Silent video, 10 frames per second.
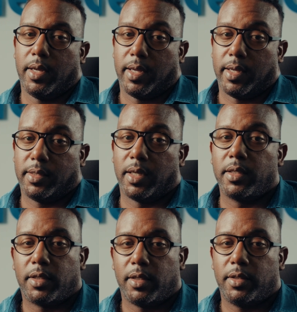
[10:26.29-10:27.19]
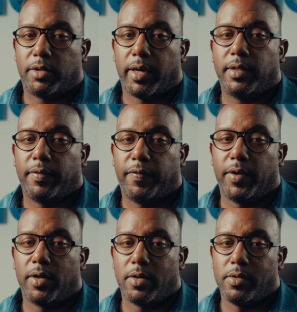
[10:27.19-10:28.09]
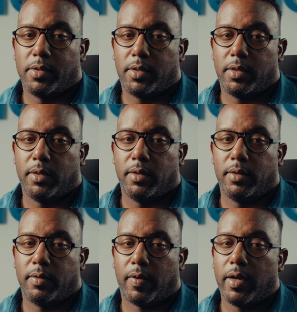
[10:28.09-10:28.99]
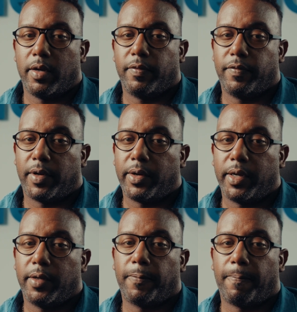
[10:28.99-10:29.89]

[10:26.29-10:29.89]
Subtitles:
essentially trying to figure out on a very